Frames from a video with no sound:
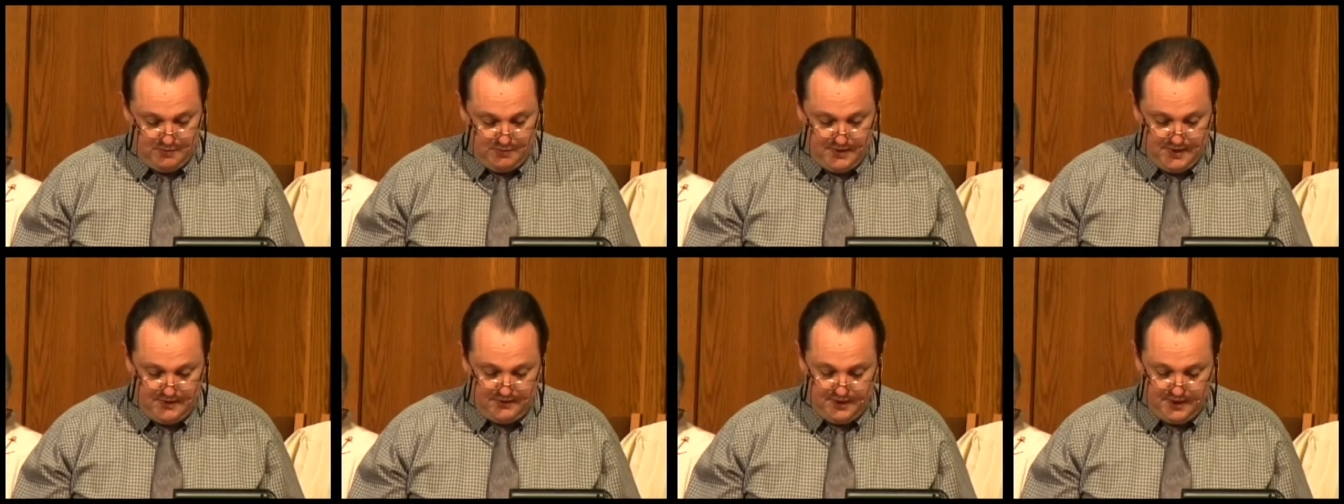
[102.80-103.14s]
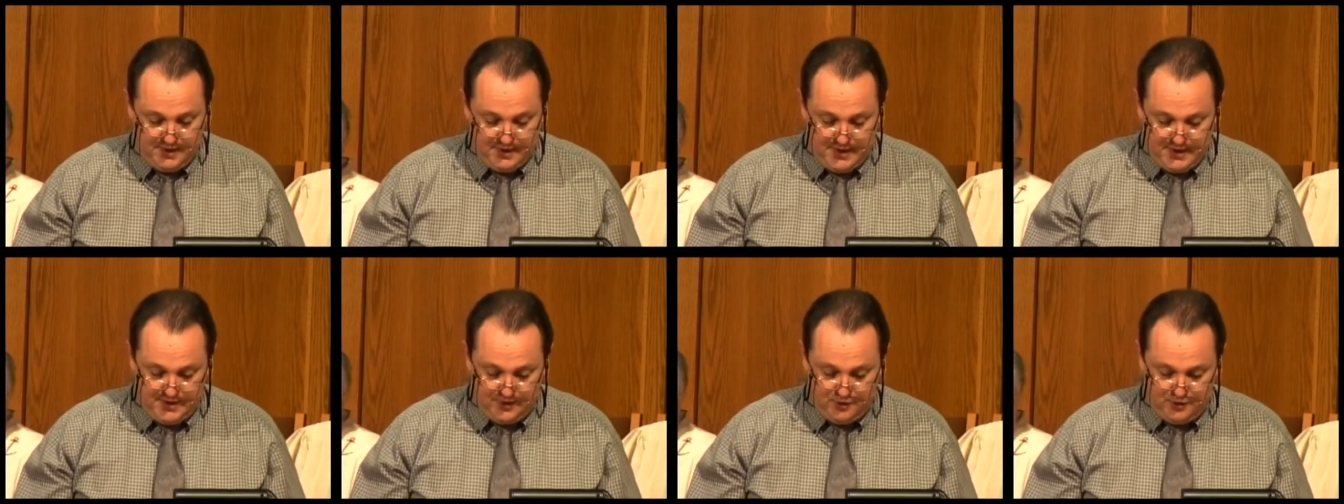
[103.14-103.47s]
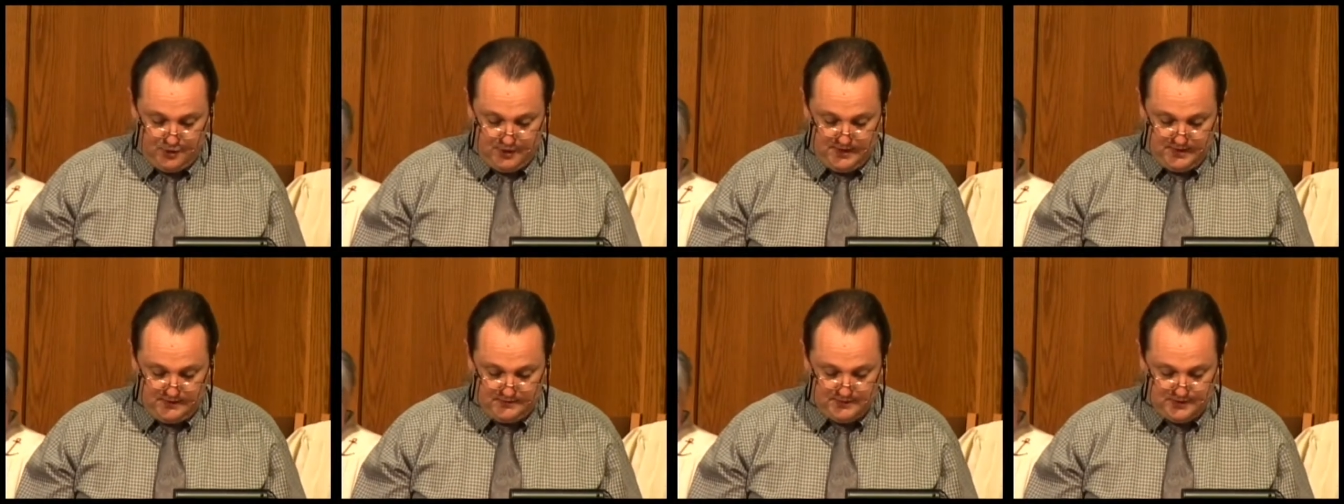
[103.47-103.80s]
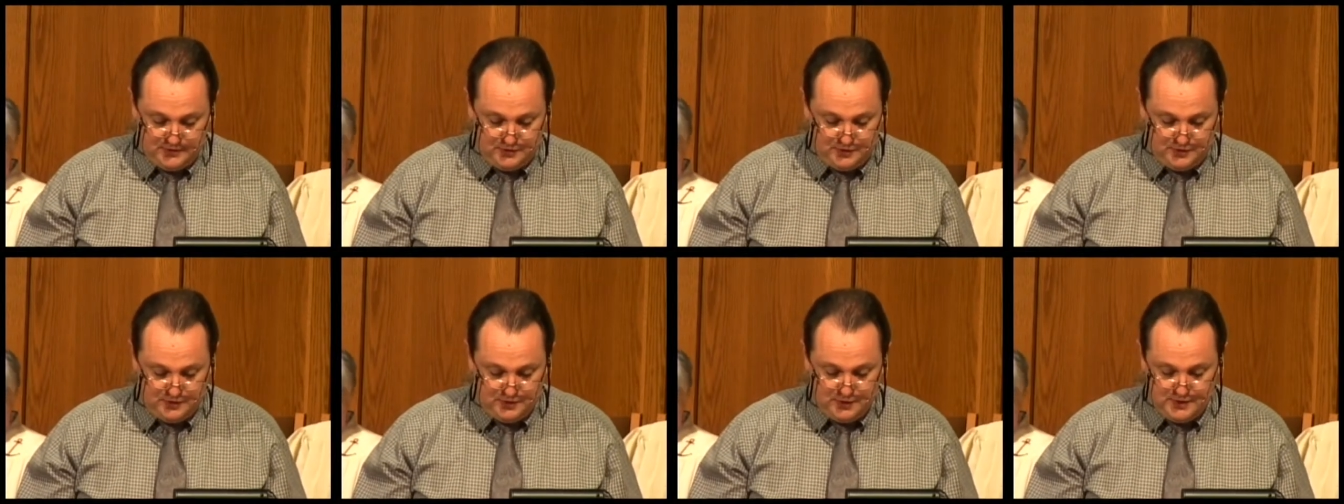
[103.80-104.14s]
May the God who gives
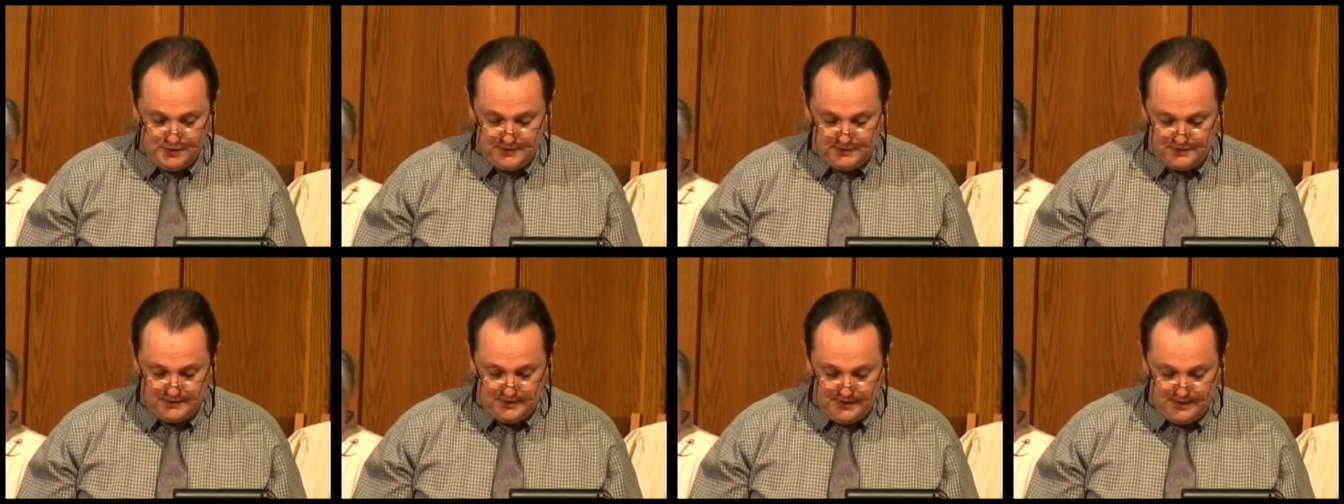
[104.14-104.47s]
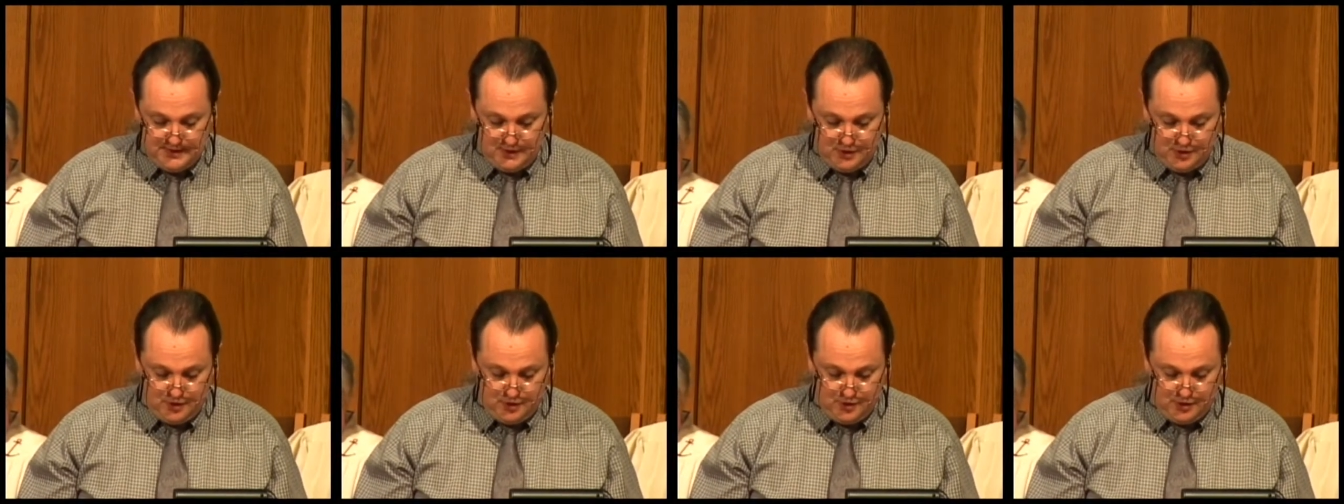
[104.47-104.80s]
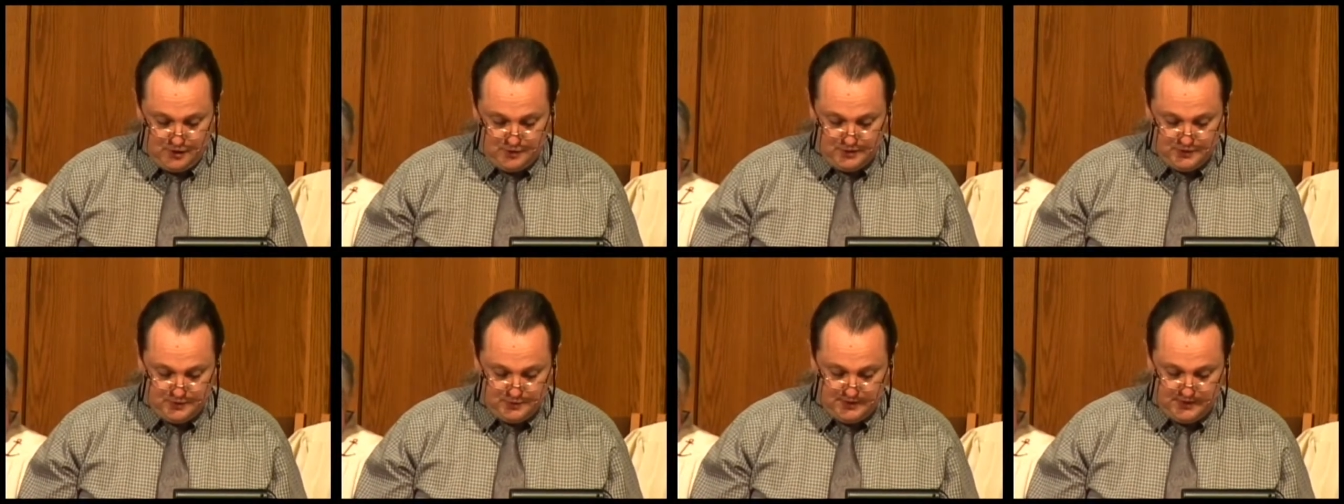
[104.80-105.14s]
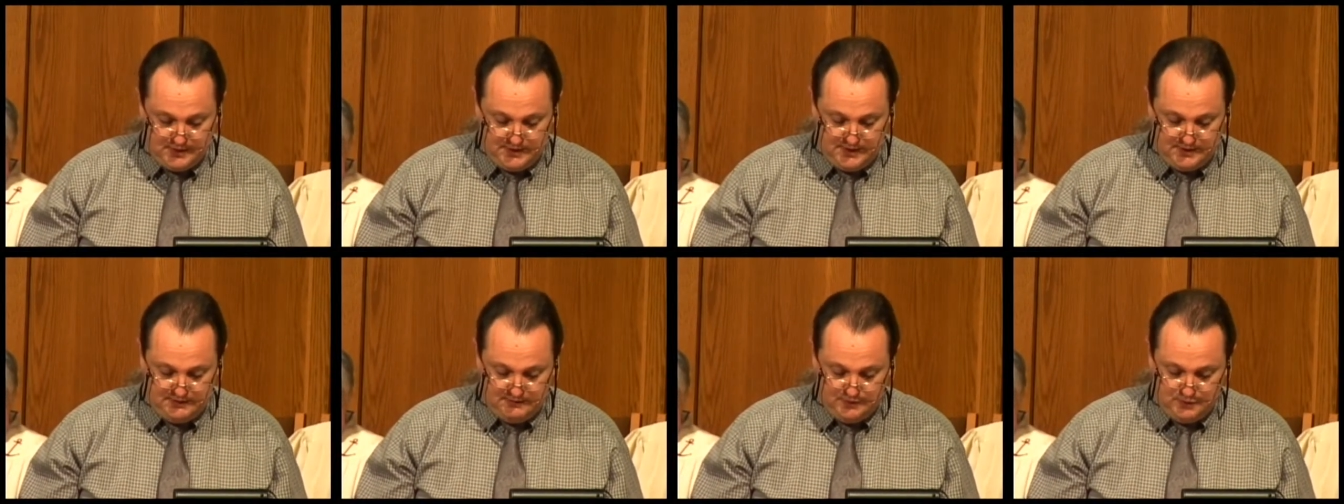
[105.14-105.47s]
endurance and
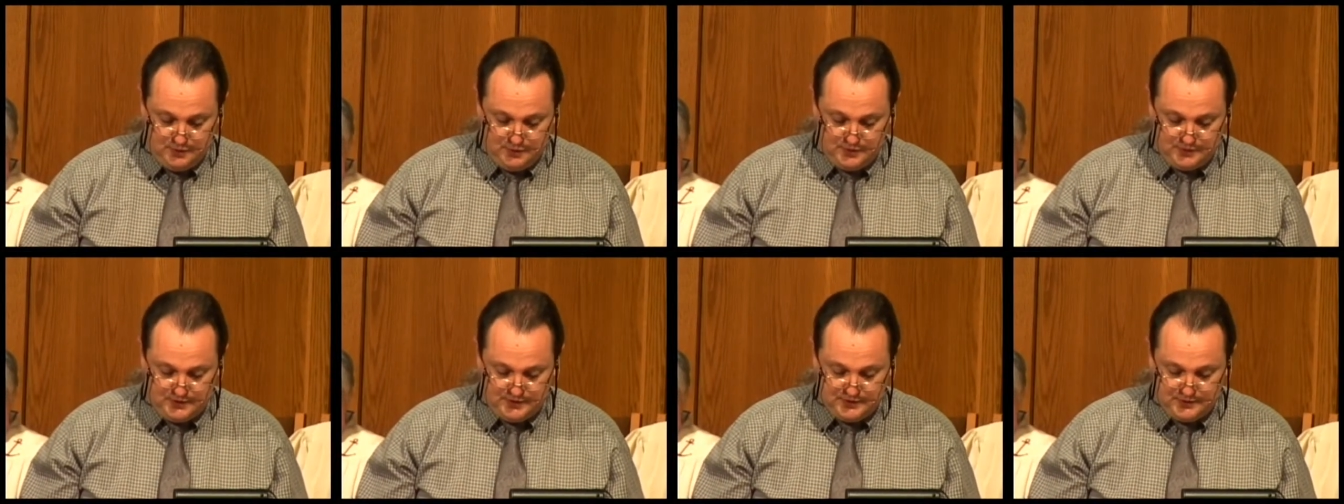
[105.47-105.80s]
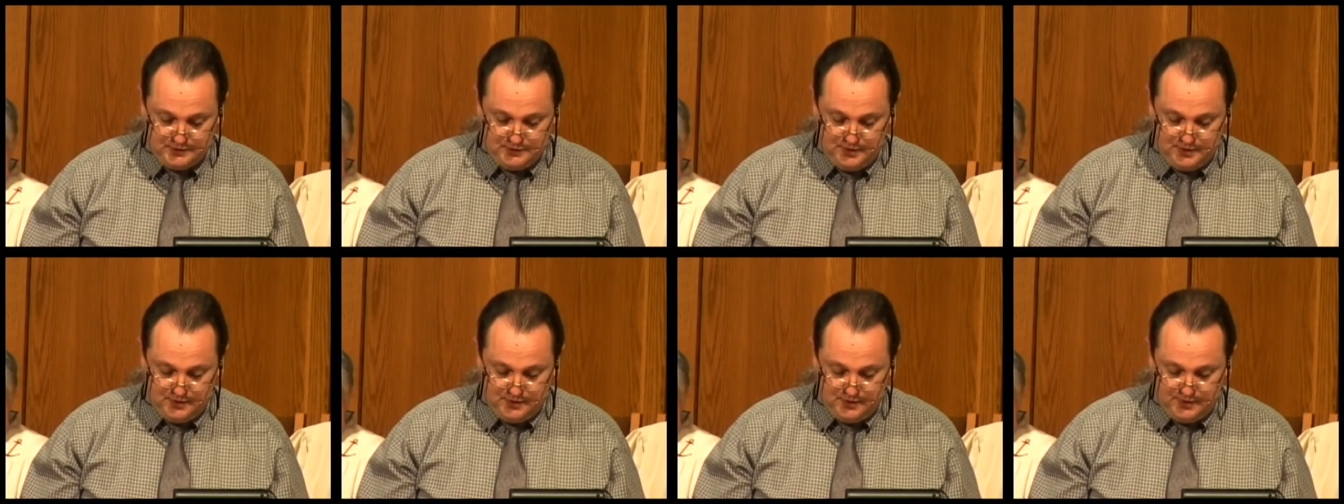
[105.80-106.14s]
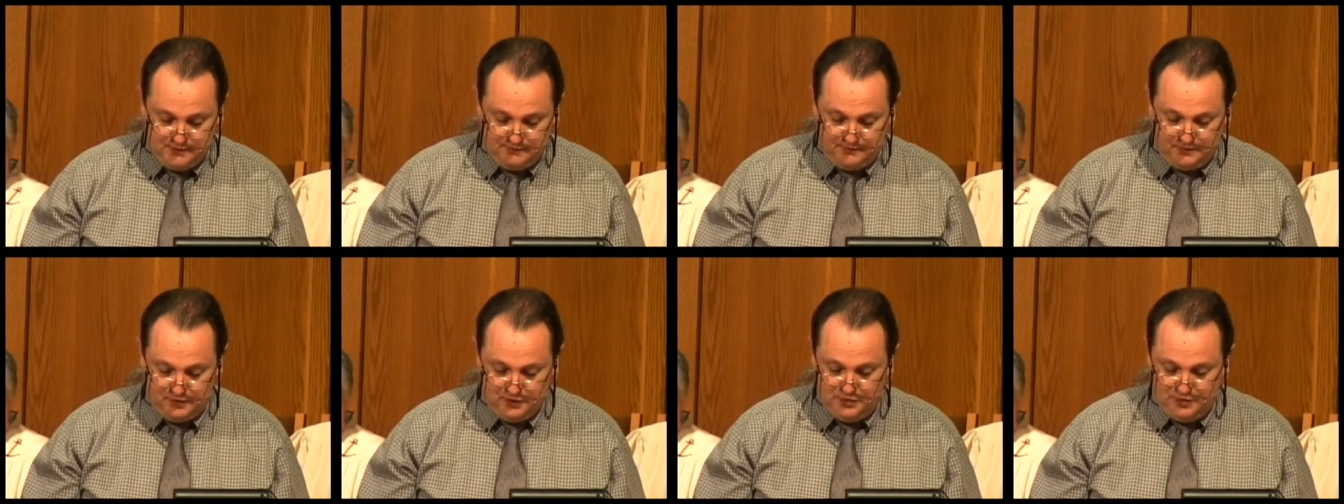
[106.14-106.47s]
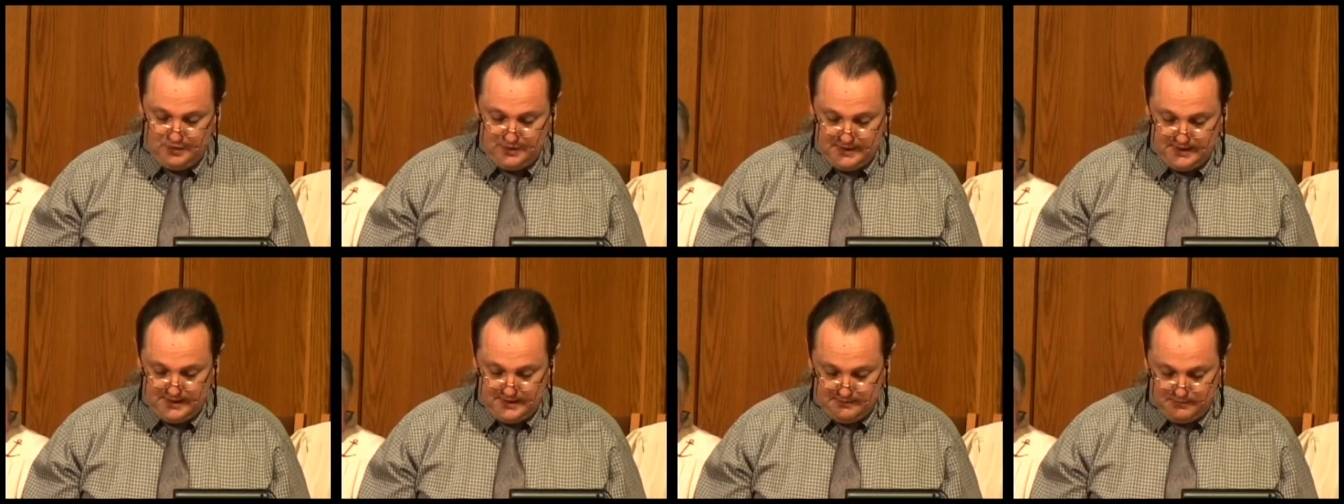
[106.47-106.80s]
encouragement give you a spirit of
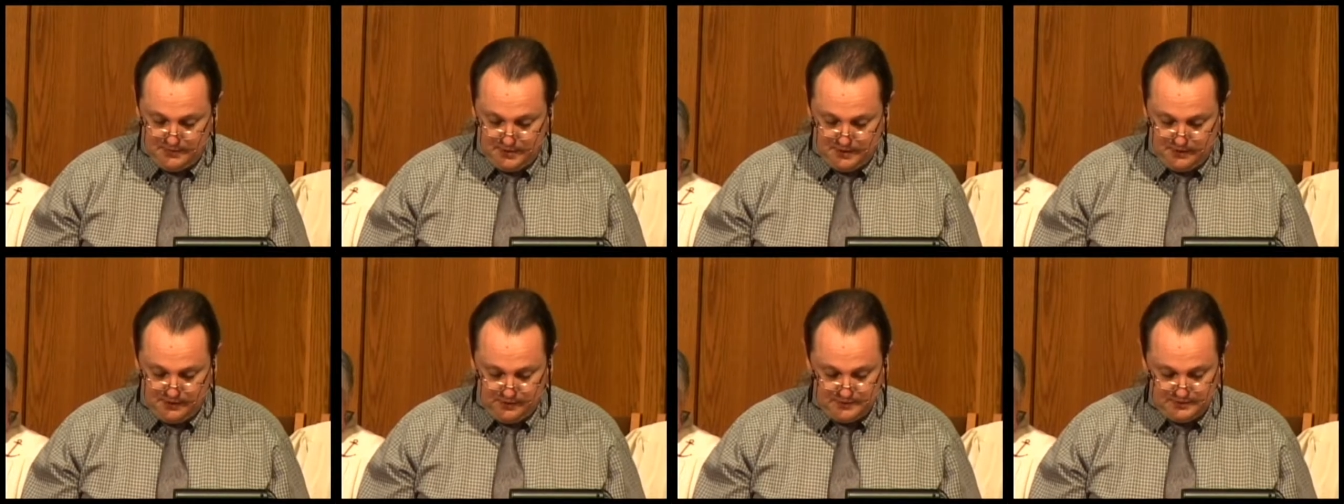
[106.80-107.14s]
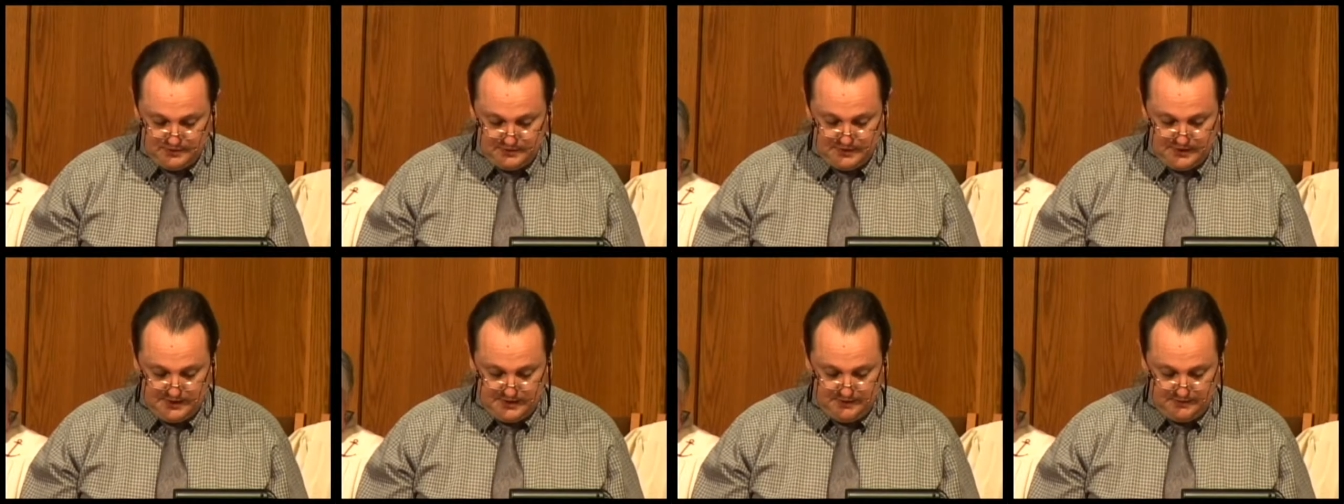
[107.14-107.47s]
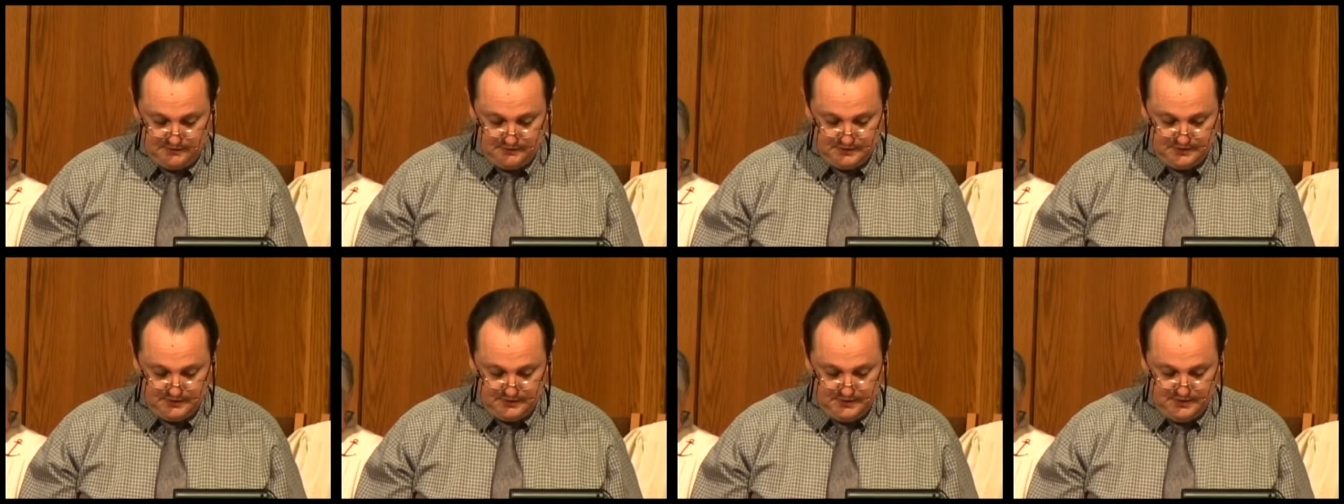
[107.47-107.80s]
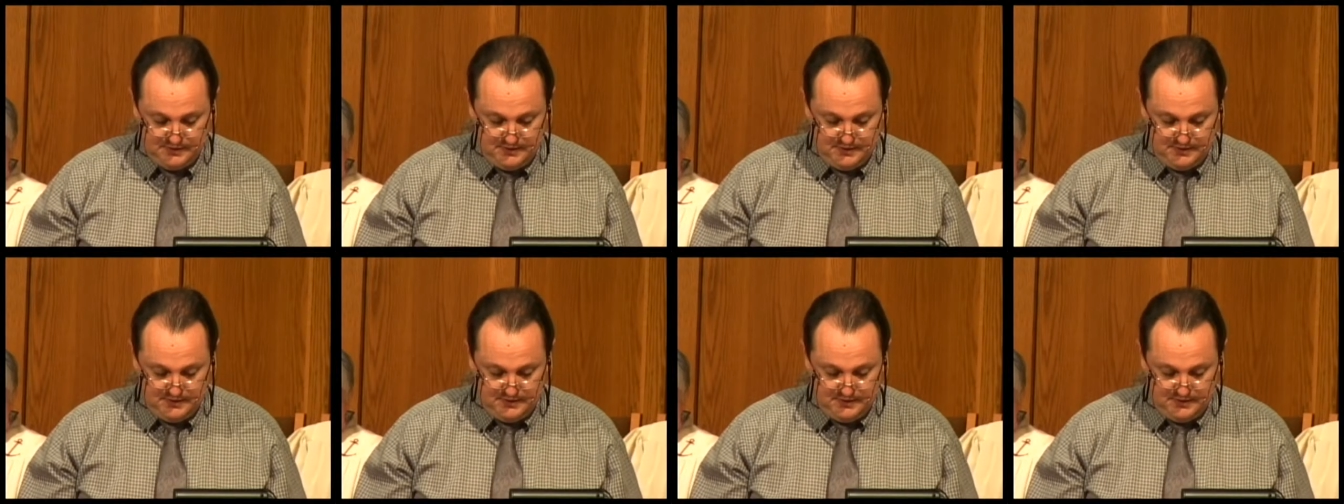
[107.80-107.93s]
unity among yourselves